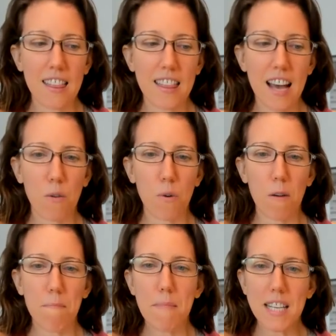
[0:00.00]
that
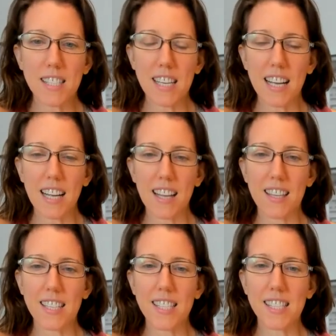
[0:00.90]
we're missing
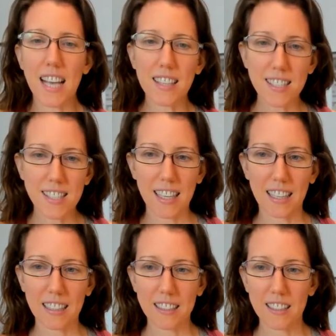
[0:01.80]
the
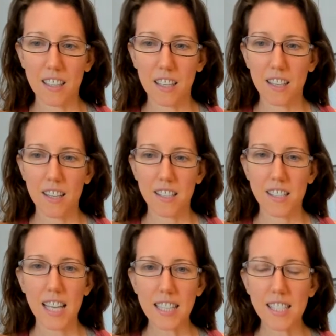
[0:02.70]
sensing
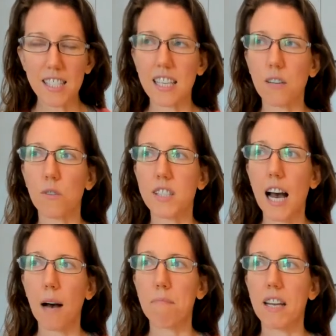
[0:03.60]
what's
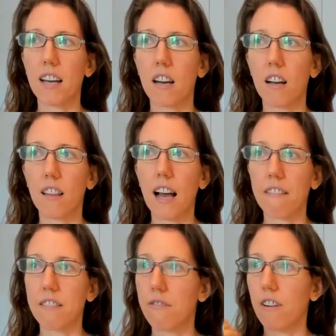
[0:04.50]
happening in our
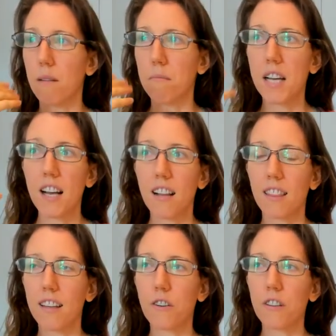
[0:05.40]
lives, from
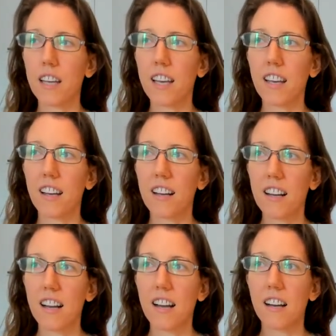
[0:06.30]
literally,
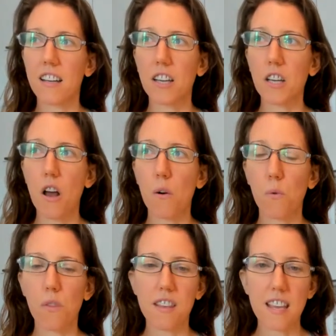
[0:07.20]

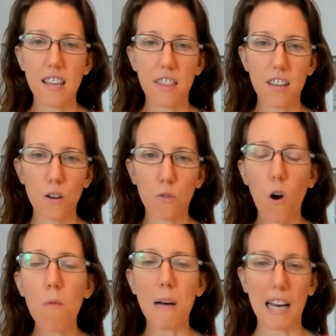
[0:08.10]
the
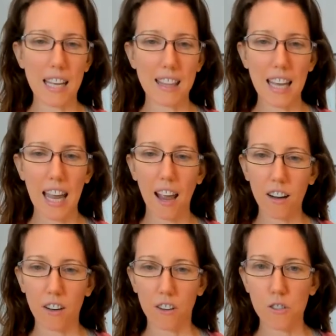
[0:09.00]
aroma in the
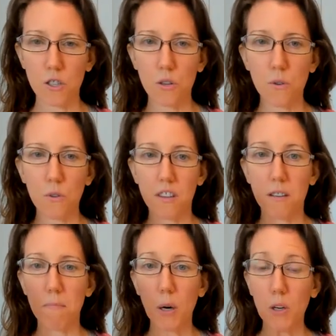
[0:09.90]
air to
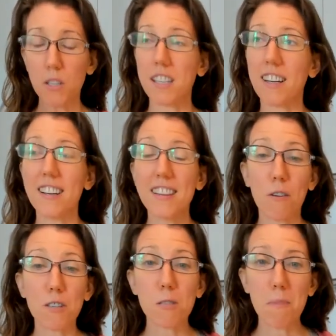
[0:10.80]
the person that
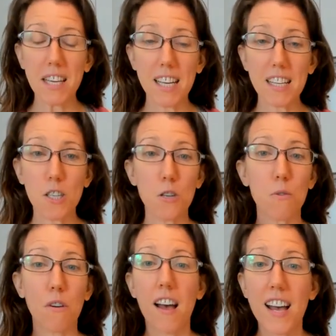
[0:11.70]
we're speaking
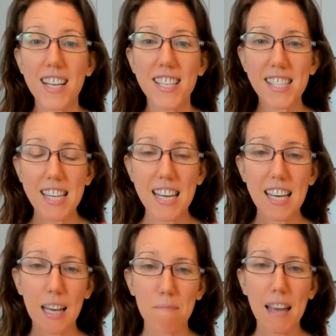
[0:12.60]
to,
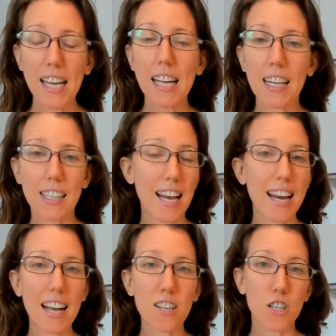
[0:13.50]
seeing and making a
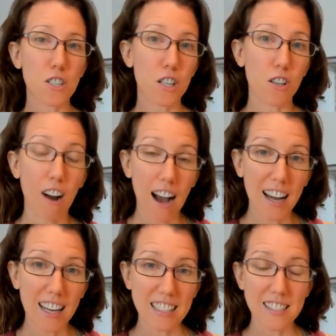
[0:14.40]
connection to their
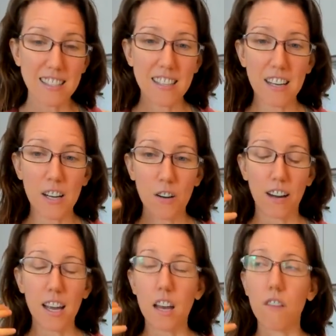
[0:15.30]
eyes,
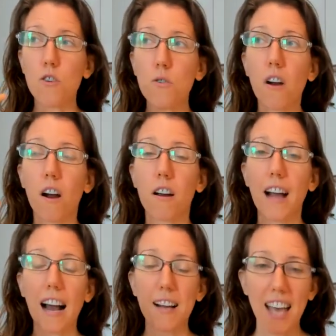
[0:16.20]
right? And if you are
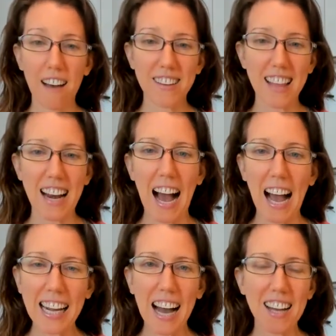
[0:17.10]
having that
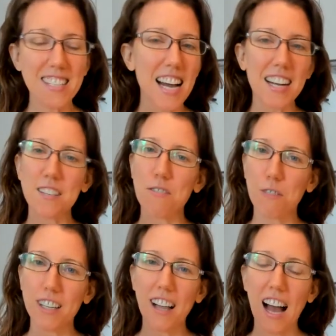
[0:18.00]
eye contact,
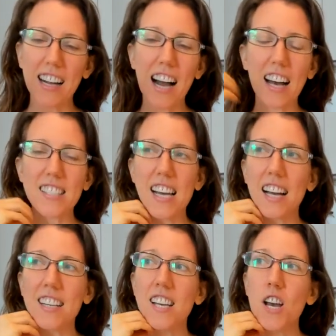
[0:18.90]
real eye
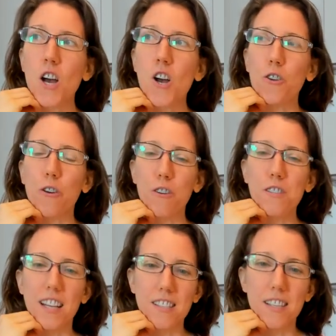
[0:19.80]
contact, you're
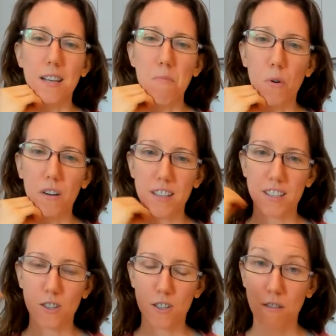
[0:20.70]
sensing more than
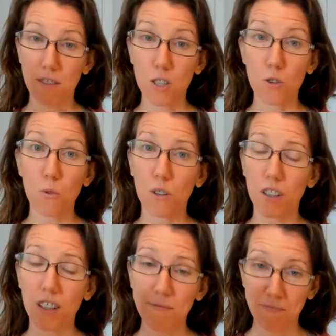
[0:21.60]
just a
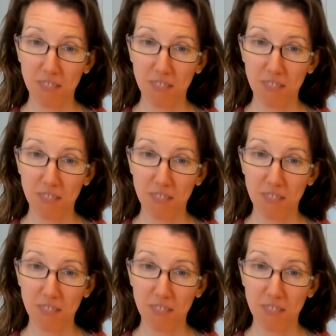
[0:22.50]
visual,